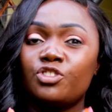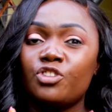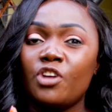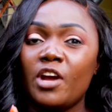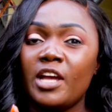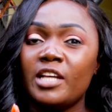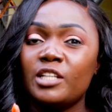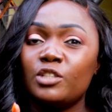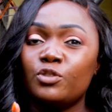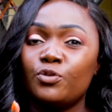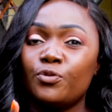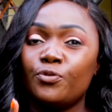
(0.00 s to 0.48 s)

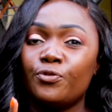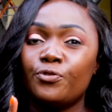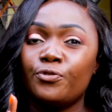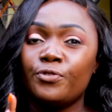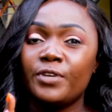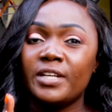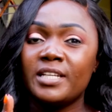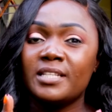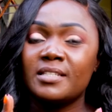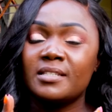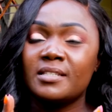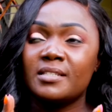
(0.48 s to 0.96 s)
trying to
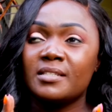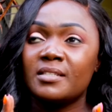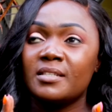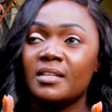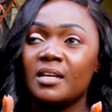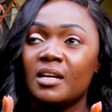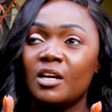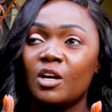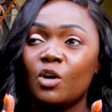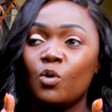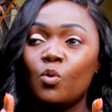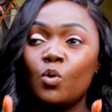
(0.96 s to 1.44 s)
fix,
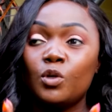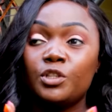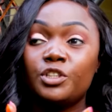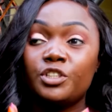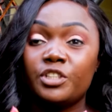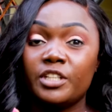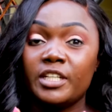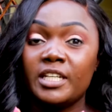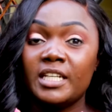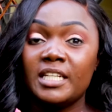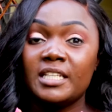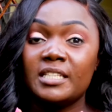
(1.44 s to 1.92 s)

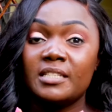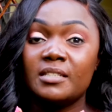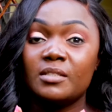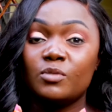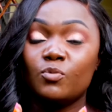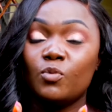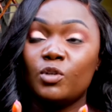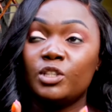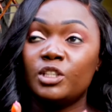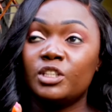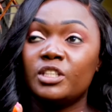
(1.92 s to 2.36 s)
what is